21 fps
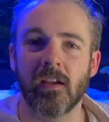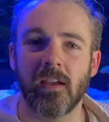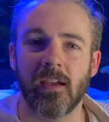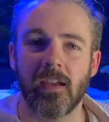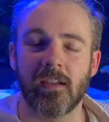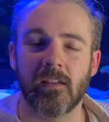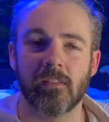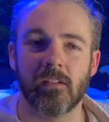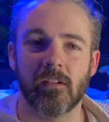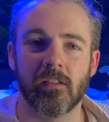
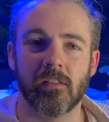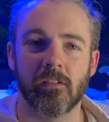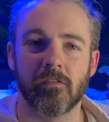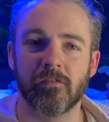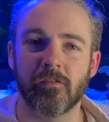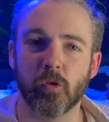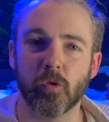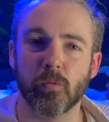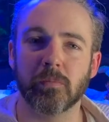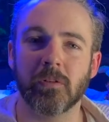either the
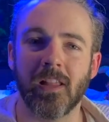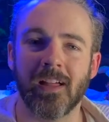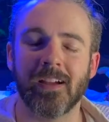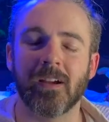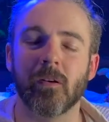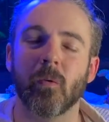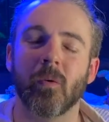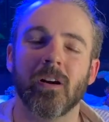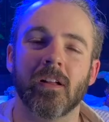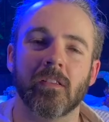full
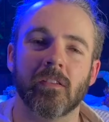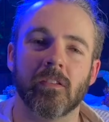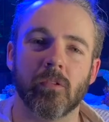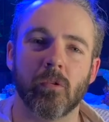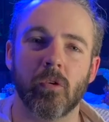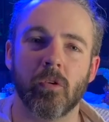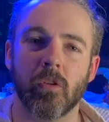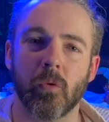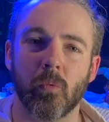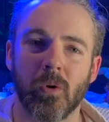plate ones
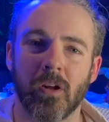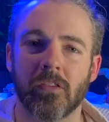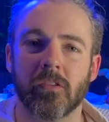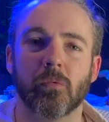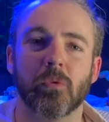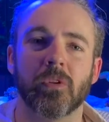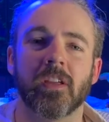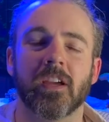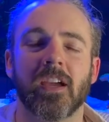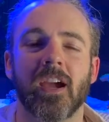or the ones
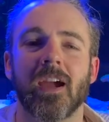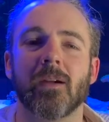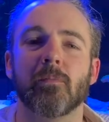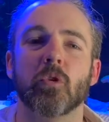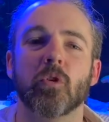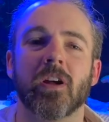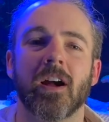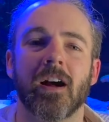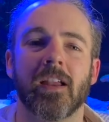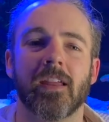with the
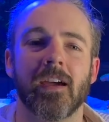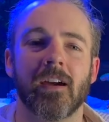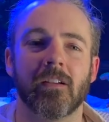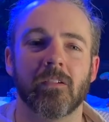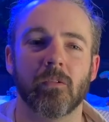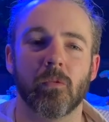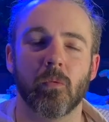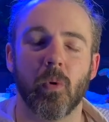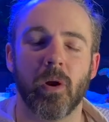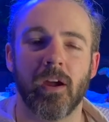cable
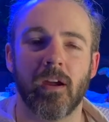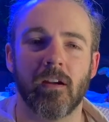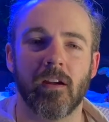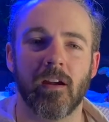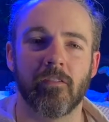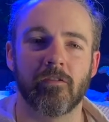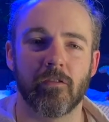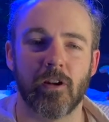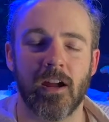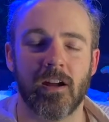cutout where
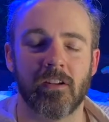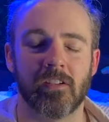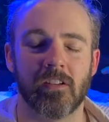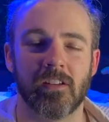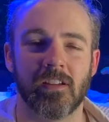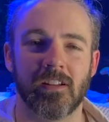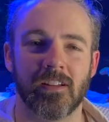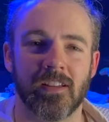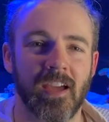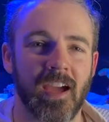I've routed
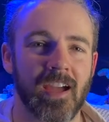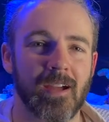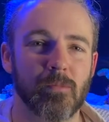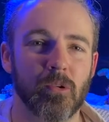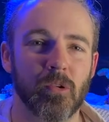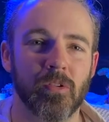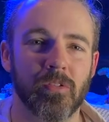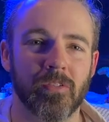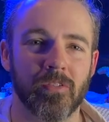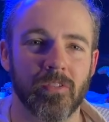in
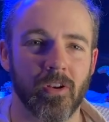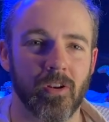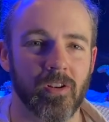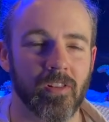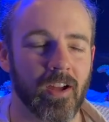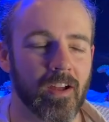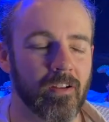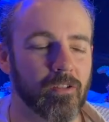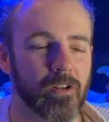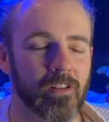cables, so
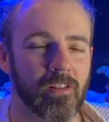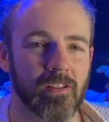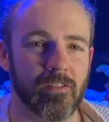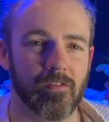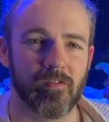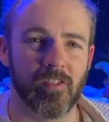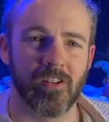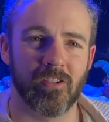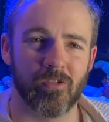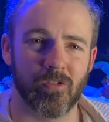that really
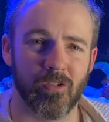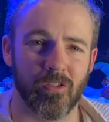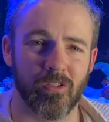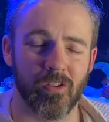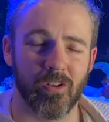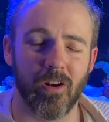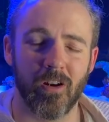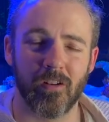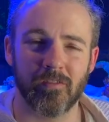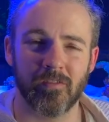finishes
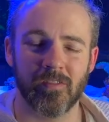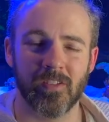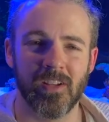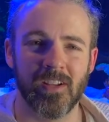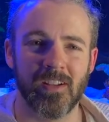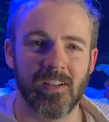it off.